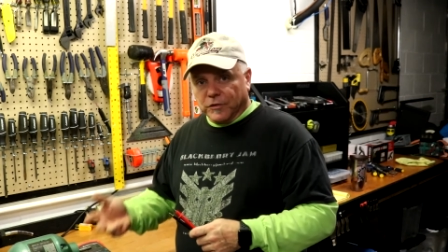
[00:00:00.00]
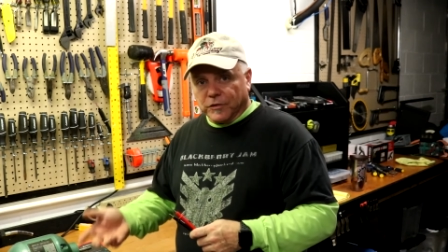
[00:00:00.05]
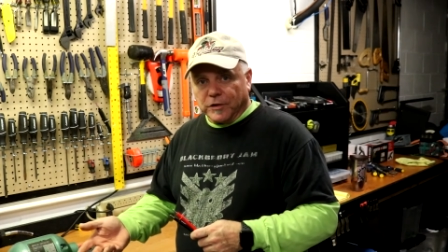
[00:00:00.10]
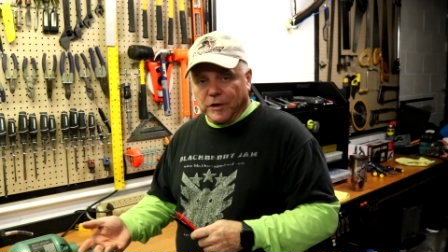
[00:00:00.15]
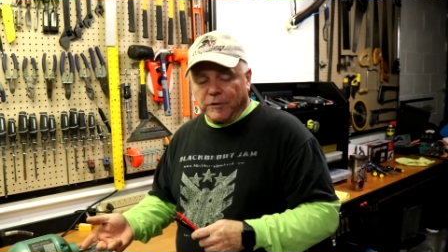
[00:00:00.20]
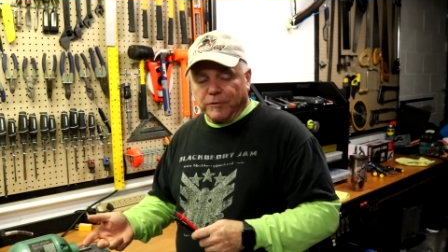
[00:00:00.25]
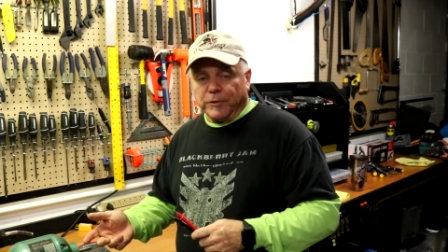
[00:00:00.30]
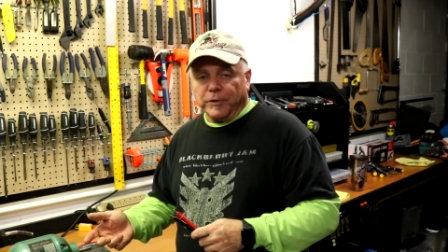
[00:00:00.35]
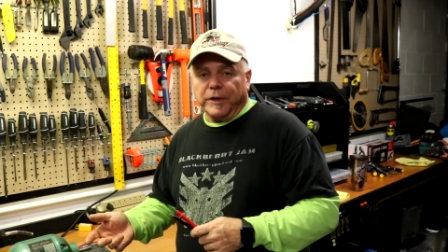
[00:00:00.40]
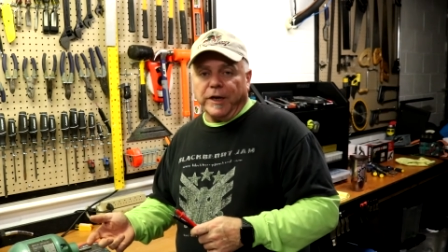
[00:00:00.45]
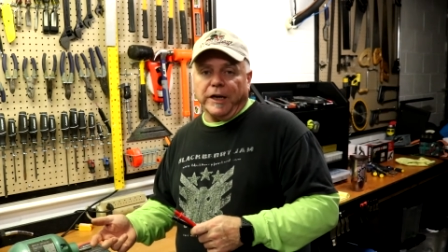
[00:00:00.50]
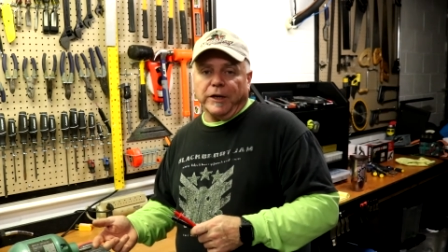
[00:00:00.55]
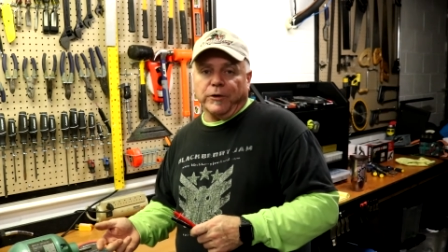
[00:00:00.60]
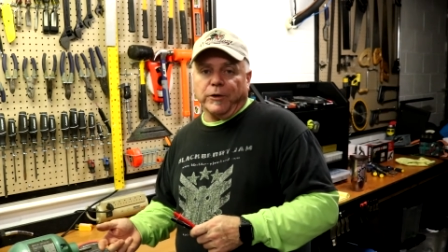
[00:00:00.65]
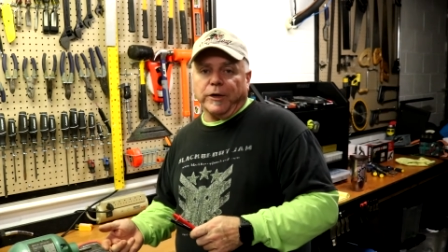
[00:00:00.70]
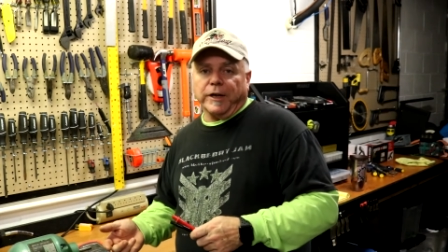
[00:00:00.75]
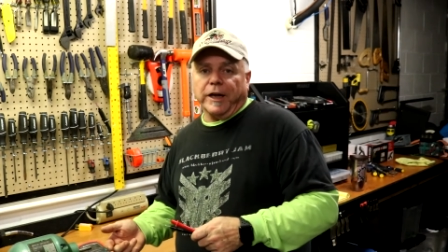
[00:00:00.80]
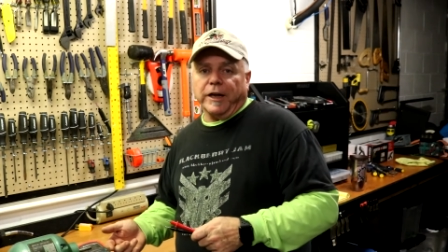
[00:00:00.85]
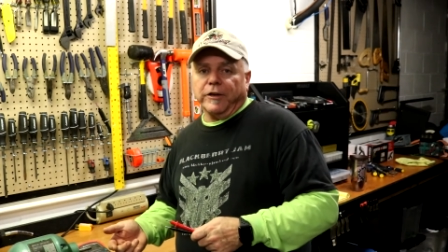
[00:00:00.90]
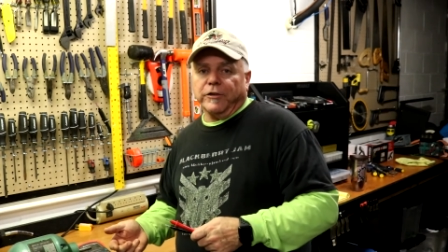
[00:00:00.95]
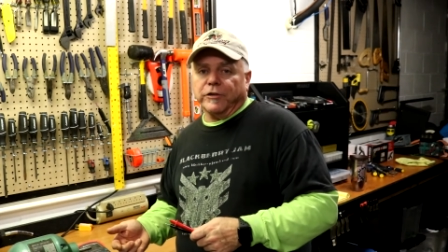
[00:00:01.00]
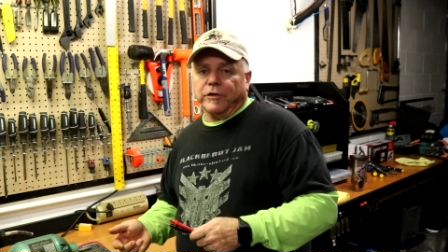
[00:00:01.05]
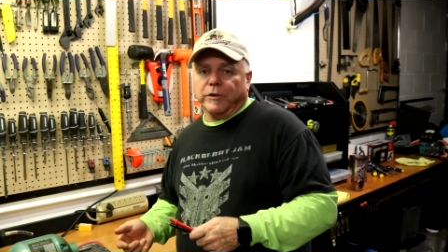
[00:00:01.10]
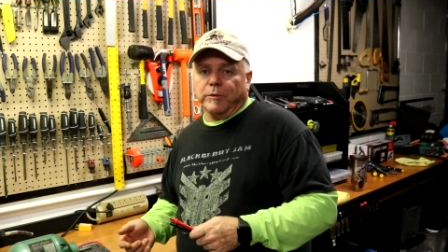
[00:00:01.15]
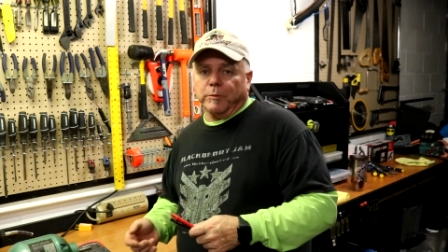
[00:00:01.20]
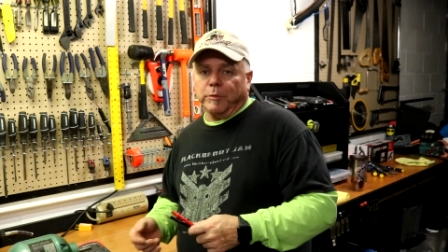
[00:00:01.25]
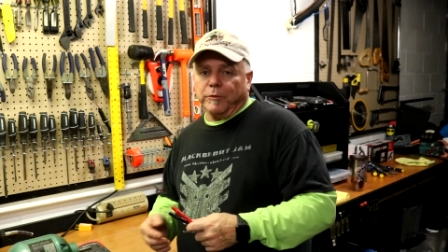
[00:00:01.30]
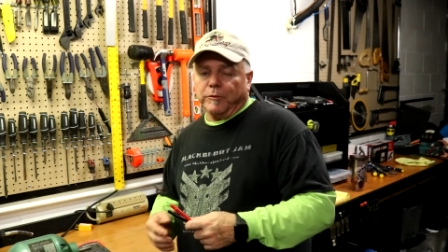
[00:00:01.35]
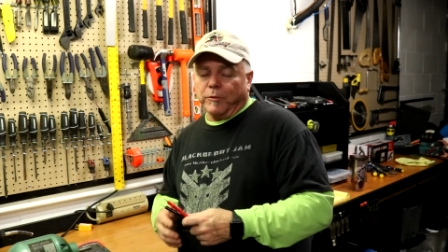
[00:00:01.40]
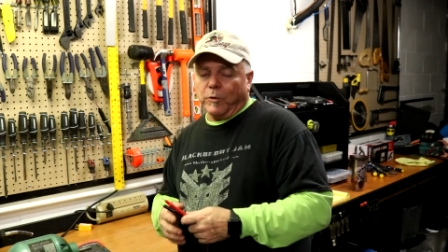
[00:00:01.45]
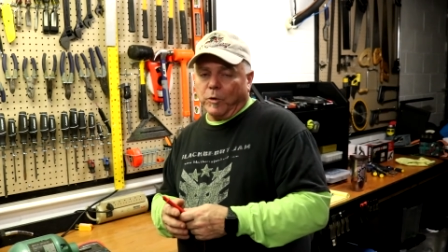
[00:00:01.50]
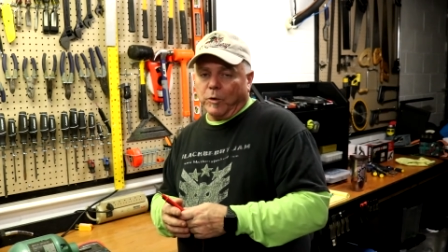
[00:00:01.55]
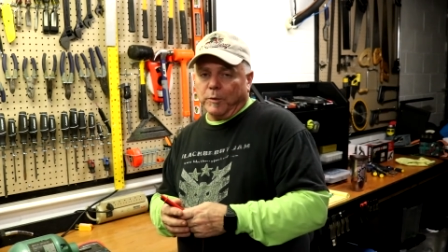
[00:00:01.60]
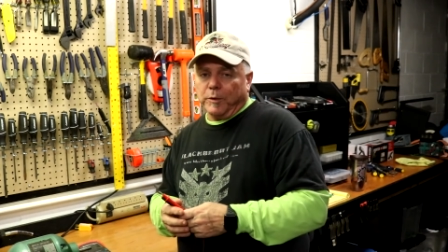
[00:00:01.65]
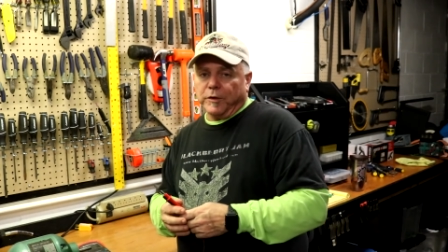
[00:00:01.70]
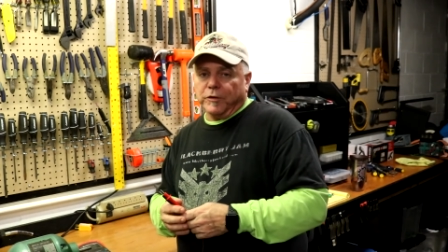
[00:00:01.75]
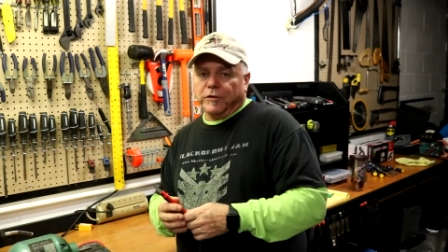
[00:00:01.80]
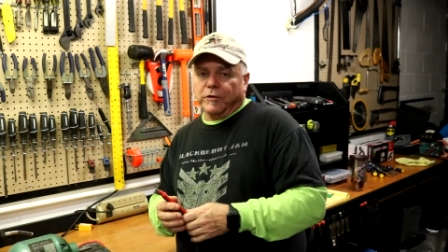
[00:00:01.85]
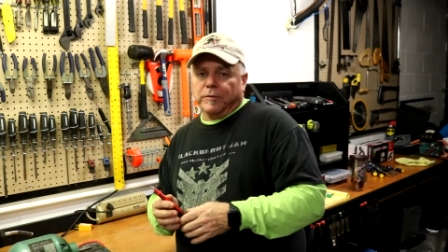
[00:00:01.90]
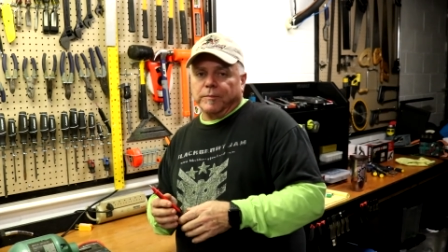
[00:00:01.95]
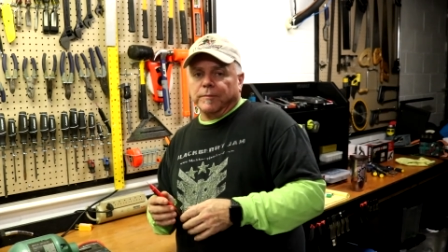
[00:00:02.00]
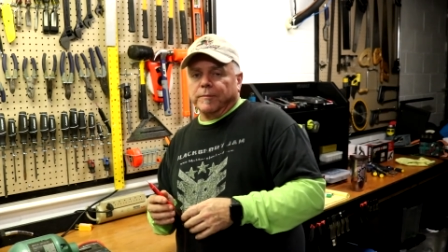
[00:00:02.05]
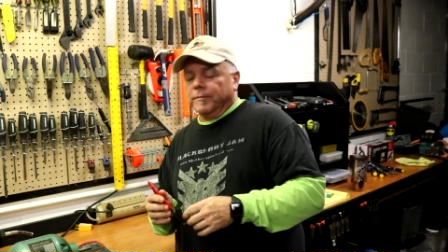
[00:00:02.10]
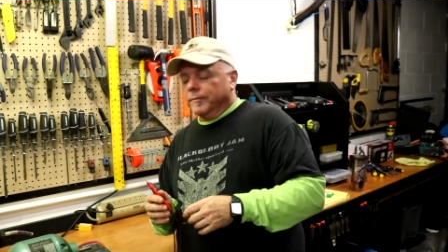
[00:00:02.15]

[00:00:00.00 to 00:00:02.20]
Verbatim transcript: suffer degradation in performance.